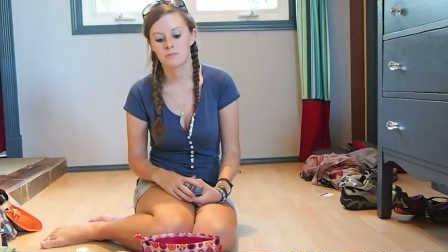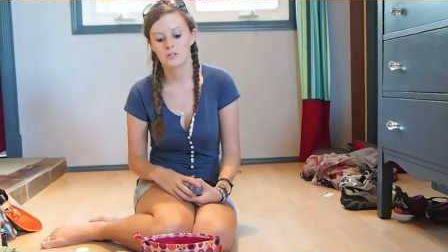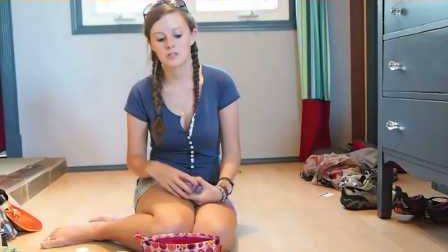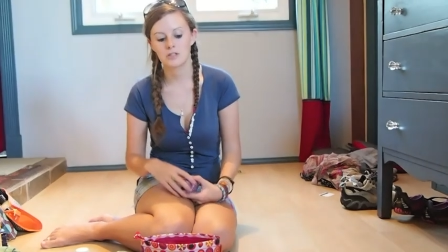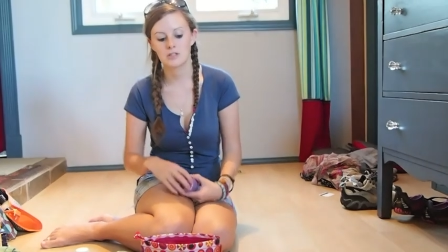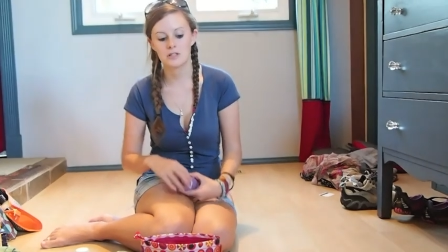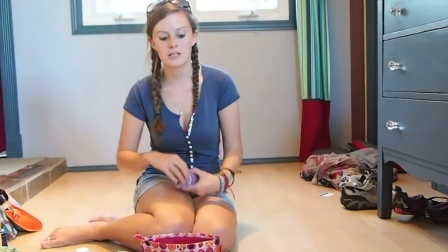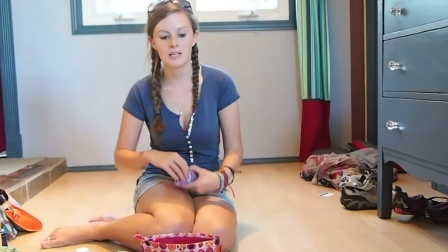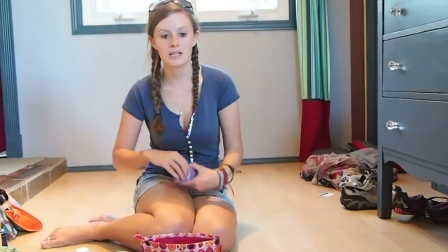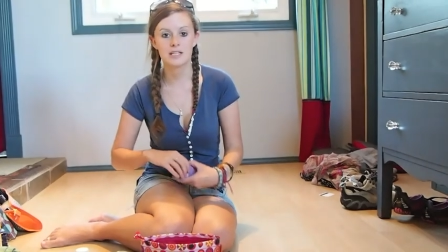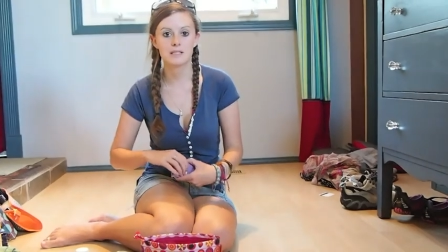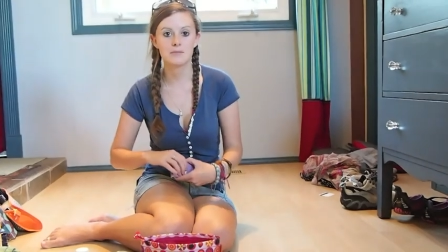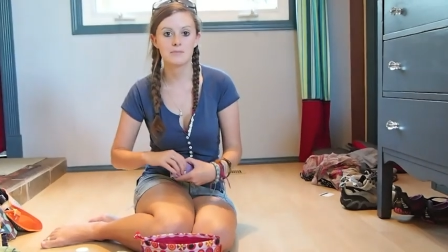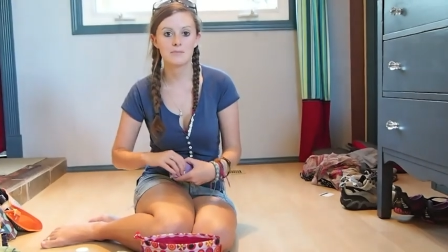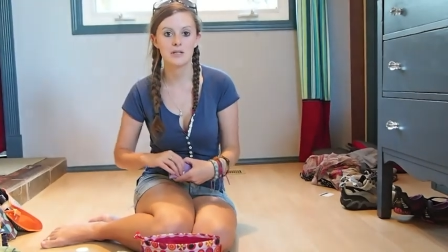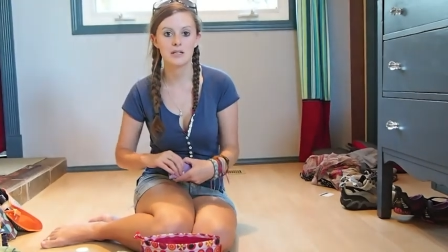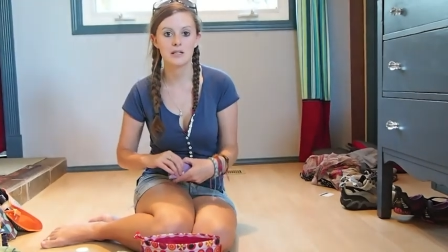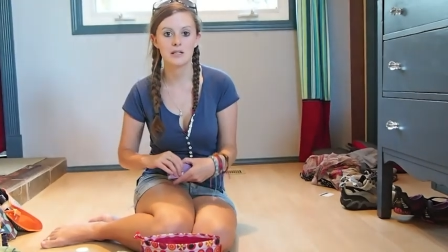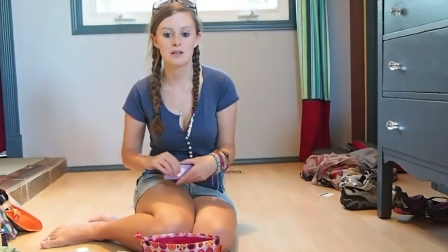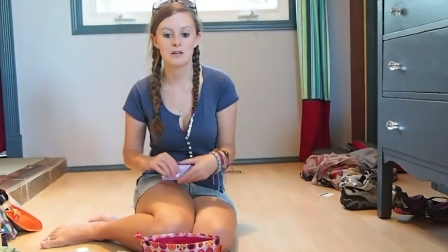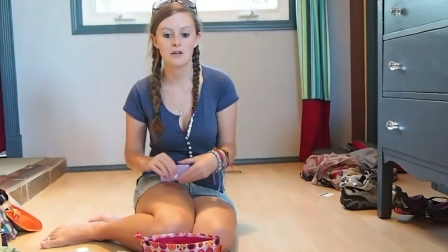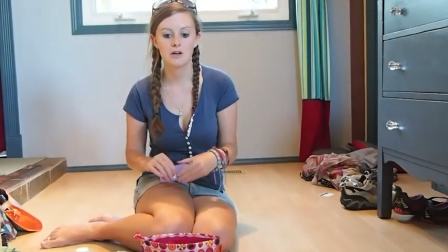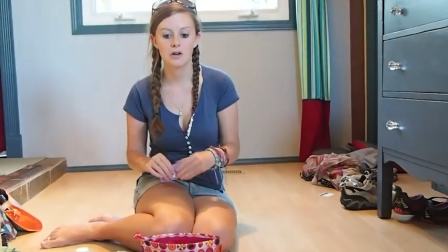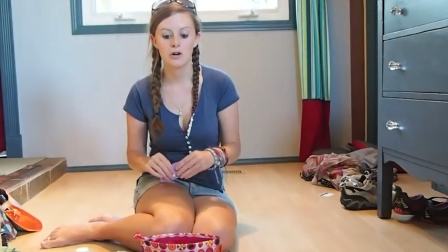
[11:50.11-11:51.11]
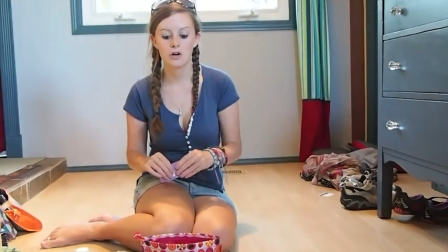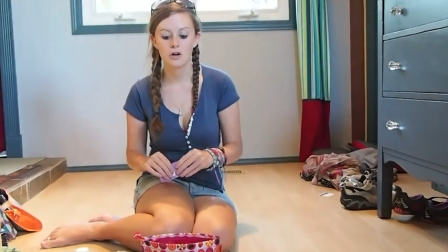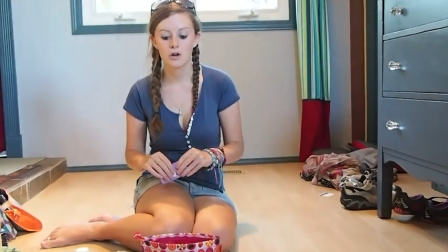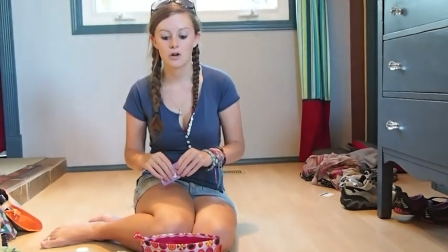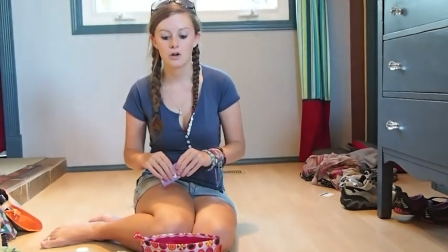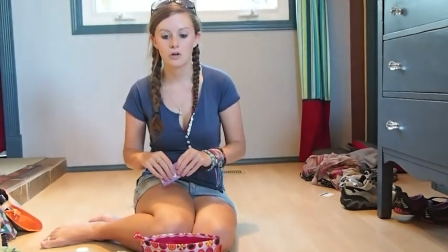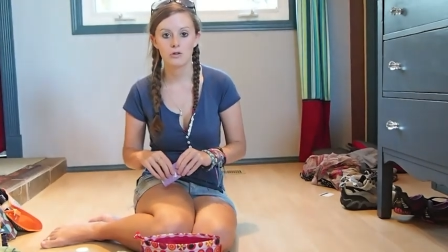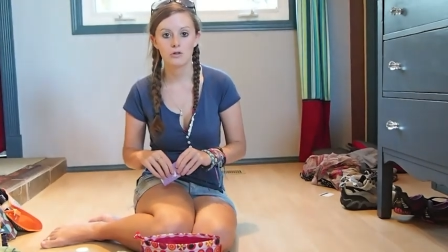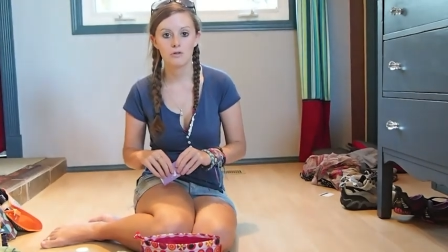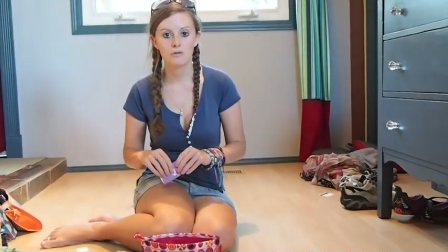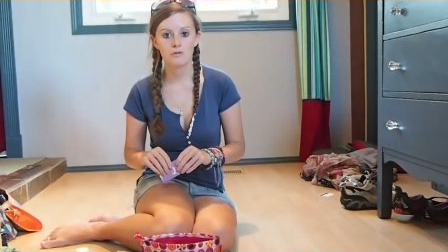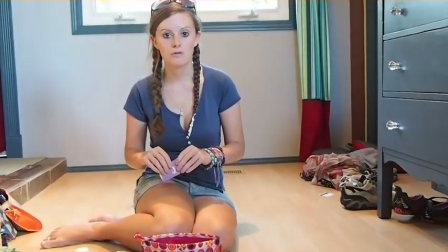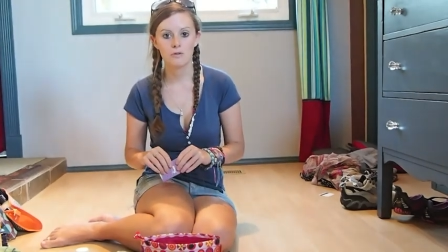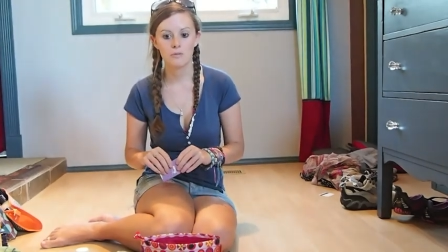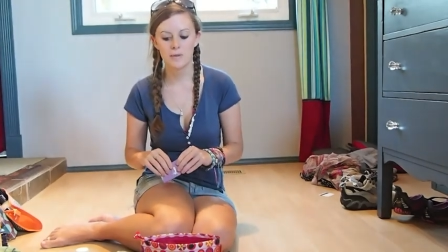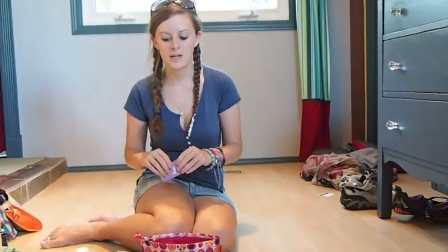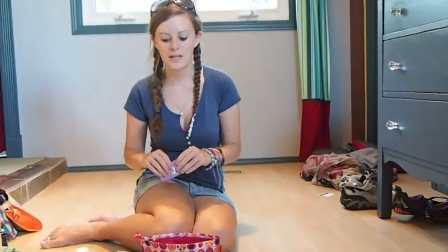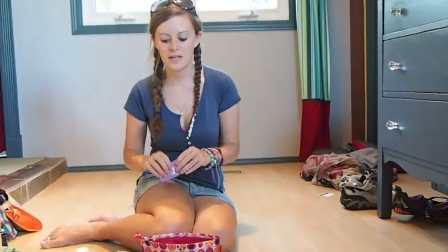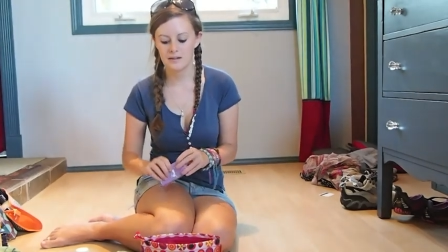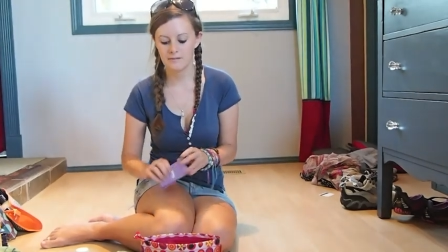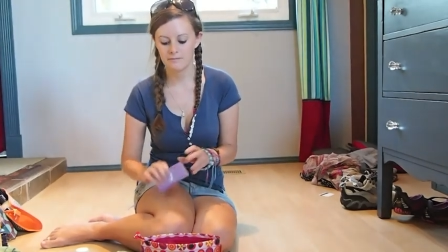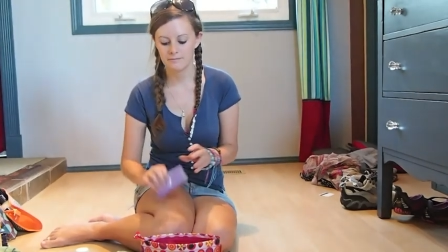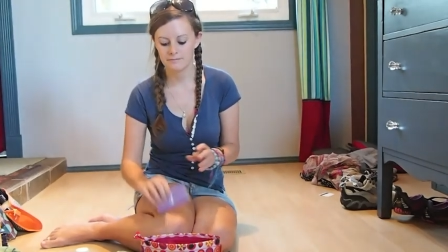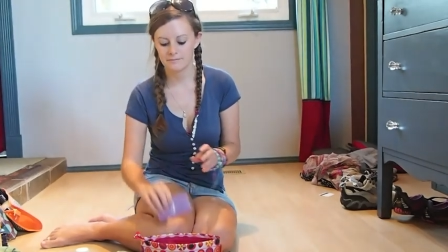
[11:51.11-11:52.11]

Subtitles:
so that's been good for me.